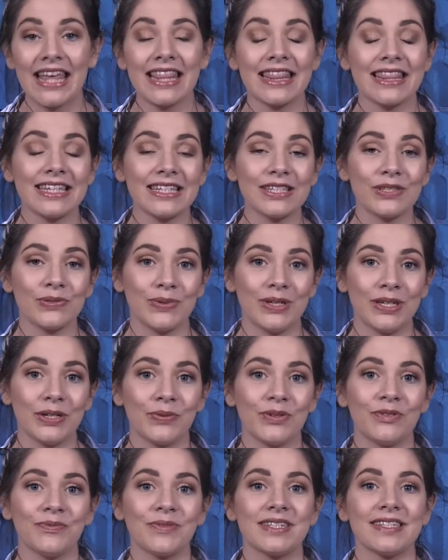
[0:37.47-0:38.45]
This week
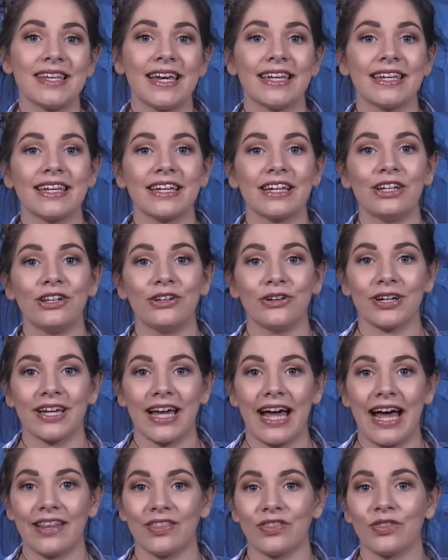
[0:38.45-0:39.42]
we've been taking a look
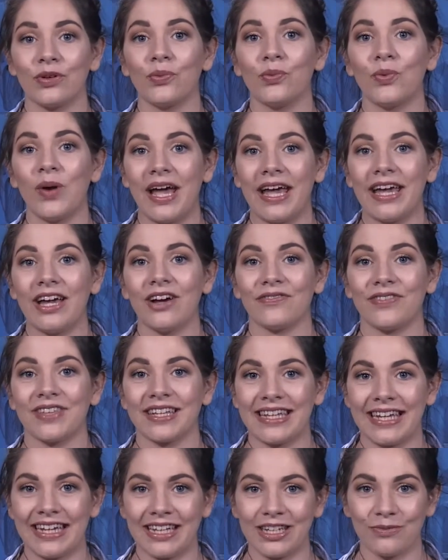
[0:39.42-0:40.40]
at the way of the
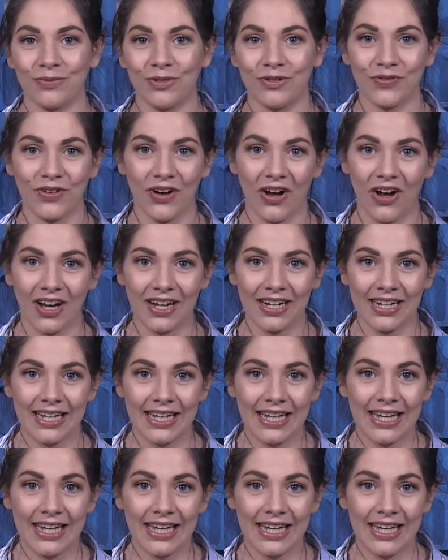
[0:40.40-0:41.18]
kingdom of God.